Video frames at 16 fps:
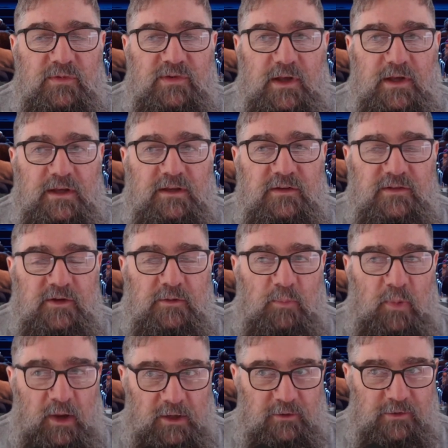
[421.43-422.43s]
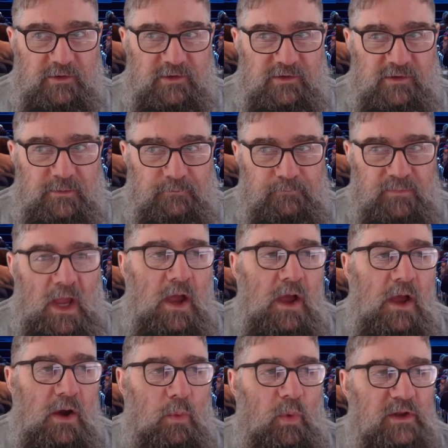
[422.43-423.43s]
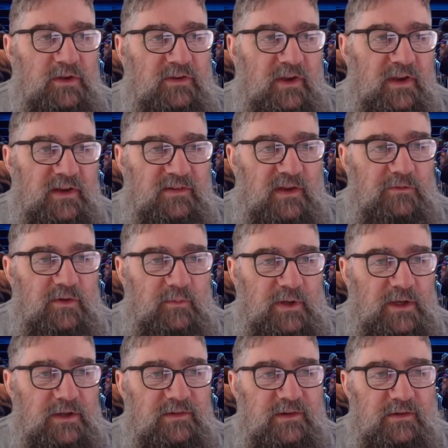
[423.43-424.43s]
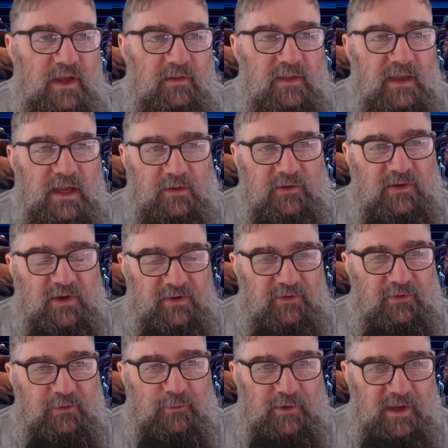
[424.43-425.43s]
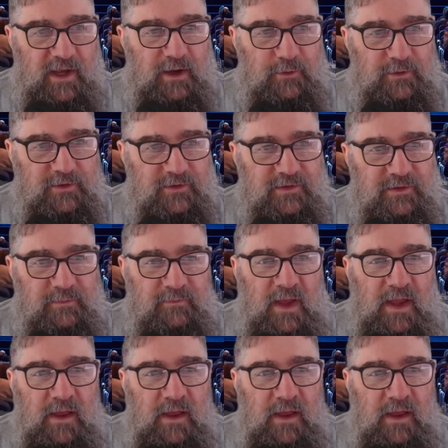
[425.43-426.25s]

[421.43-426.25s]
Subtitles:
say St Pancras. One takes 7 minutes and the other takes 3 hours.